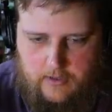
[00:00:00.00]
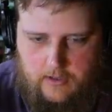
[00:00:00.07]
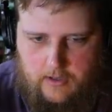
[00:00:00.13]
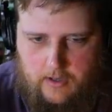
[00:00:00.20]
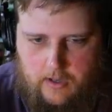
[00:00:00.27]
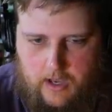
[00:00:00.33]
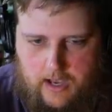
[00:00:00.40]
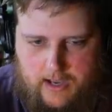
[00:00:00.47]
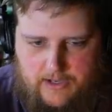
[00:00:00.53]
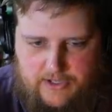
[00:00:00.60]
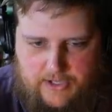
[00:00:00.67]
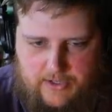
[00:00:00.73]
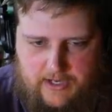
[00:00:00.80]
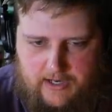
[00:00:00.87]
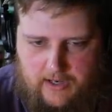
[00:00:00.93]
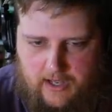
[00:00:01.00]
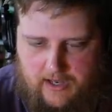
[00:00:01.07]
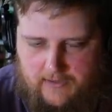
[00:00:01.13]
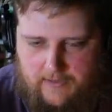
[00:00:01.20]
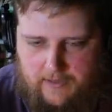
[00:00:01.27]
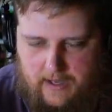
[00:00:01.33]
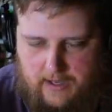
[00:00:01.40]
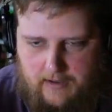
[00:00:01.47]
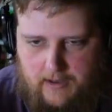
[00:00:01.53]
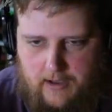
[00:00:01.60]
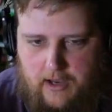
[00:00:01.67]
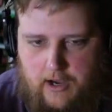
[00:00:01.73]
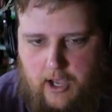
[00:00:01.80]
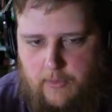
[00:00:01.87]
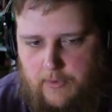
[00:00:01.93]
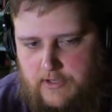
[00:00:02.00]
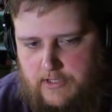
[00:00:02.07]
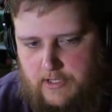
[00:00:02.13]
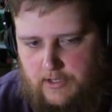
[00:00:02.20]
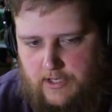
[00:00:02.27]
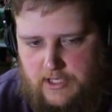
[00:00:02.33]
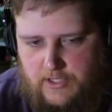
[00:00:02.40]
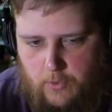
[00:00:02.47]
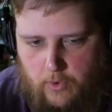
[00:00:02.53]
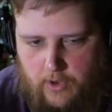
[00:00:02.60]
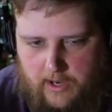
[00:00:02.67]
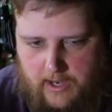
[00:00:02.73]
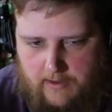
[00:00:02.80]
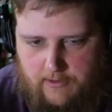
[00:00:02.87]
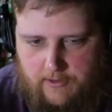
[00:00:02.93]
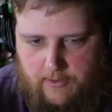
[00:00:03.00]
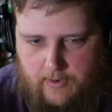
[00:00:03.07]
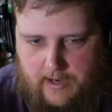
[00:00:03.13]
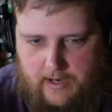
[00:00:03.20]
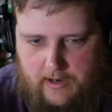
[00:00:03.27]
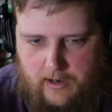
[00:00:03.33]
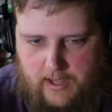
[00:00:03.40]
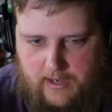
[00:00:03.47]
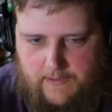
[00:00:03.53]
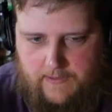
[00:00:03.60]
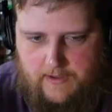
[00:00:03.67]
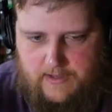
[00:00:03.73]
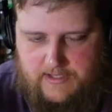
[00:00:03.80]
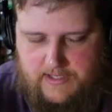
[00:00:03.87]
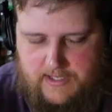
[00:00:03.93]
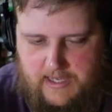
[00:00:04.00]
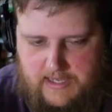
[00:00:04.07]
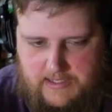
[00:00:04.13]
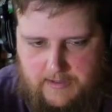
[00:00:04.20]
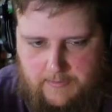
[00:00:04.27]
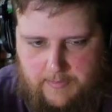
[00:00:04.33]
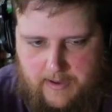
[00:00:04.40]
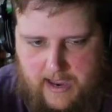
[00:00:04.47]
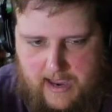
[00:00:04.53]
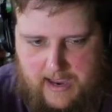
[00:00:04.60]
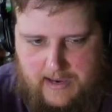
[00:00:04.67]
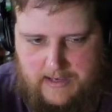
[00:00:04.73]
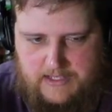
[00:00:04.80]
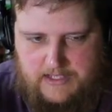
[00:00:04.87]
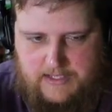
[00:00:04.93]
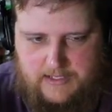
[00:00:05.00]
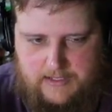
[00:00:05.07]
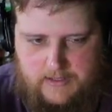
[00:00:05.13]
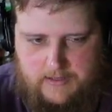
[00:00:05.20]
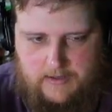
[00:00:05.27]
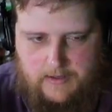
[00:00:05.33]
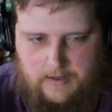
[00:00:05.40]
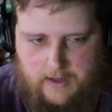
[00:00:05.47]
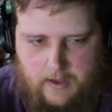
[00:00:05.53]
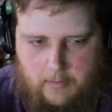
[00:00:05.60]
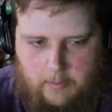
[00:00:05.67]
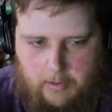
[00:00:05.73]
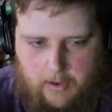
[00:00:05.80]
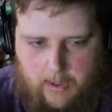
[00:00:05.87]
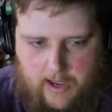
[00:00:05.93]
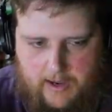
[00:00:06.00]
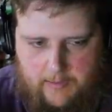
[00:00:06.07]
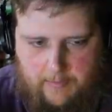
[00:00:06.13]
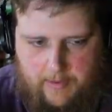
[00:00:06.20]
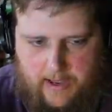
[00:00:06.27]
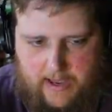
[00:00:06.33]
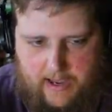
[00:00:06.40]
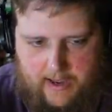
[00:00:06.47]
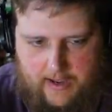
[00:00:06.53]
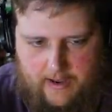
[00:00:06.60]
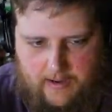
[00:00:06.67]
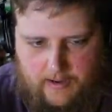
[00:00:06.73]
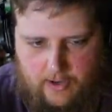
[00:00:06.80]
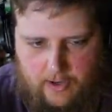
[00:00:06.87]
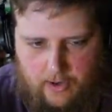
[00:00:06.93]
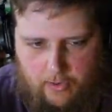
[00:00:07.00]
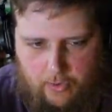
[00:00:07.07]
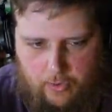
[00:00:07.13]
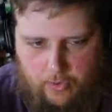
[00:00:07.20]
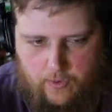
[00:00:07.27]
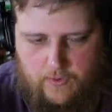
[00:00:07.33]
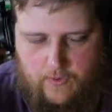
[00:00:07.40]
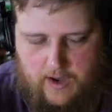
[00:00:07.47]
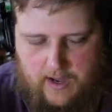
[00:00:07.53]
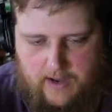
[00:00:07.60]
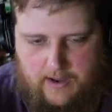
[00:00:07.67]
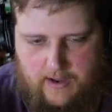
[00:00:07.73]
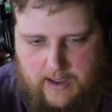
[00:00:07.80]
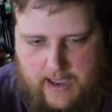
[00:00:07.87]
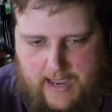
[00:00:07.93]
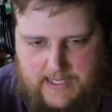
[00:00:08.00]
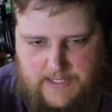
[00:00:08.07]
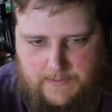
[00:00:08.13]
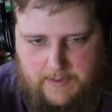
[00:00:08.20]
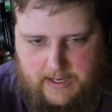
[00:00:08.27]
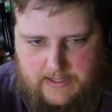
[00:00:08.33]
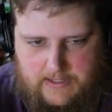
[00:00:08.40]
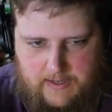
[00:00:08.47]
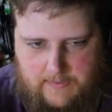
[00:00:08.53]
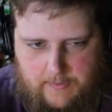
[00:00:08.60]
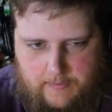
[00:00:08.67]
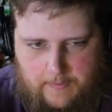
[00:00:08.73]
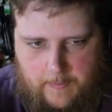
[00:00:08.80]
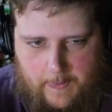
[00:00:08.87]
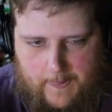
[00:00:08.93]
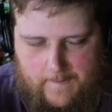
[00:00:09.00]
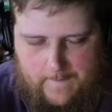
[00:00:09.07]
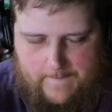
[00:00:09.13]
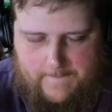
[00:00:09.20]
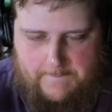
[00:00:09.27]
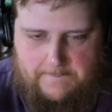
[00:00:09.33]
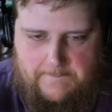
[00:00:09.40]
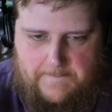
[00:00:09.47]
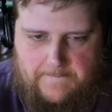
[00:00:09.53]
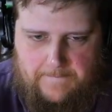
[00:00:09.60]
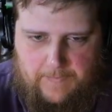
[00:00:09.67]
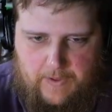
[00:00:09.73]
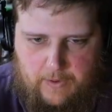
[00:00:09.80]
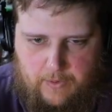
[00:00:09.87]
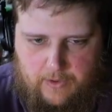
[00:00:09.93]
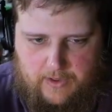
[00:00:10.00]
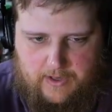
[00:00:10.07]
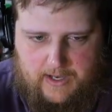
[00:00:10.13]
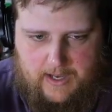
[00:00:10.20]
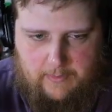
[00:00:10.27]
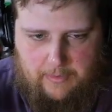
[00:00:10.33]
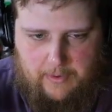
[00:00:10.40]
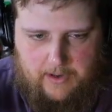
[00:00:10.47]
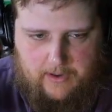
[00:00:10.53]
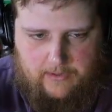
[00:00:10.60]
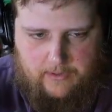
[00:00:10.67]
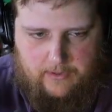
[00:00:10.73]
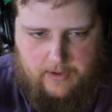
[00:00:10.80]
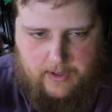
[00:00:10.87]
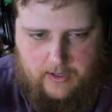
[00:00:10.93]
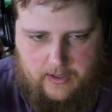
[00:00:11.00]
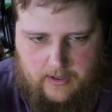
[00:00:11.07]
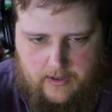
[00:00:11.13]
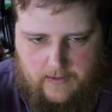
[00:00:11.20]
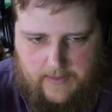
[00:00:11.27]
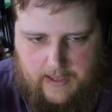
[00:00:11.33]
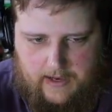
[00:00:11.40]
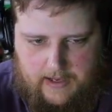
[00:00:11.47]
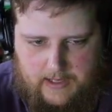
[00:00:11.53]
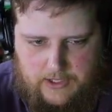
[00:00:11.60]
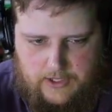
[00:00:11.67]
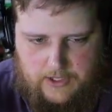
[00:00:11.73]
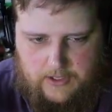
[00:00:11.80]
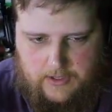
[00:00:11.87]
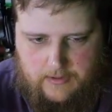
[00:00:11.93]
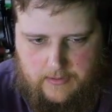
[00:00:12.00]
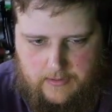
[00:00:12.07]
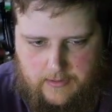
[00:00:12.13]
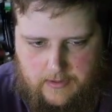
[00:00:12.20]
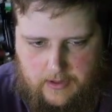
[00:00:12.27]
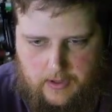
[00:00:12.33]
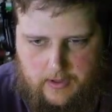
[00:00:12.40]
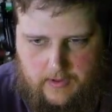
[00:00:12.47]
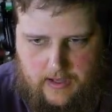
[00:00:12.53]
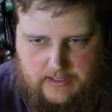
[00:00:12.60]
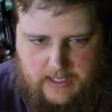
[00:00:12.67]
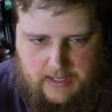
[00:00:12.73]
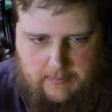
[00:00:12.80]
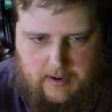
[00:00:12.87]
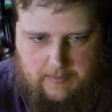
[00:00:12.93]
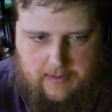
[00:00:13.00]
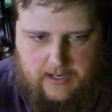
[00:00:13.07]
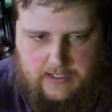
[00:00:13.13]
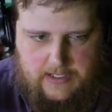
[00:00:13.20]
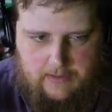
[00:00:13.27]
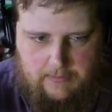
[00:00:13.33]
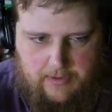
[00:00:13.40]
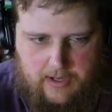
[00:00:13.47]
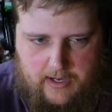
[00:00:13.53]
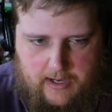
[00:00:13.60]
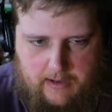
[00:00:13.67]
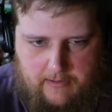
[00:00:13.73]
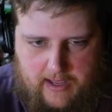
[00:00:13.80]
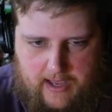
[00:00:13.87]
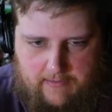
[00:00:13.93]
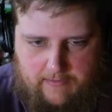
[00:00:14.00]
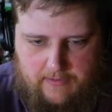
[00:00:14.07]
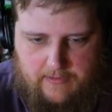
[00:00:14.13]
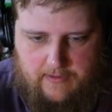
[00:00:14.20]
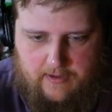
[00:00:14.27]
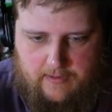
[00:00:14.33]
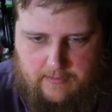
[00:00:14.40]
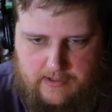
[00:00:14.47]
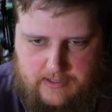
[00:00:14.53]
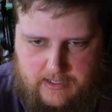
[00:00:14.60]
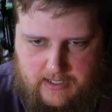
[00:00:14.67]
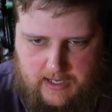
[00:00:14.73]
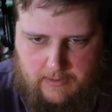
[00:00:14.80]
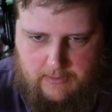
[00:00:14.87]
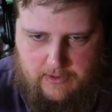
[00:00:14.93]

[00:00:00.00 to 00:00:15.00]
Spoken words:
I also didn't like in Hot Wheels Unleashed 1 and 2, I didn't like the season pass blind buy, you know, loot crate aspects of them. They're really kind of predatory in that nature. That's like my biggest complaint I would have with them, is like I wish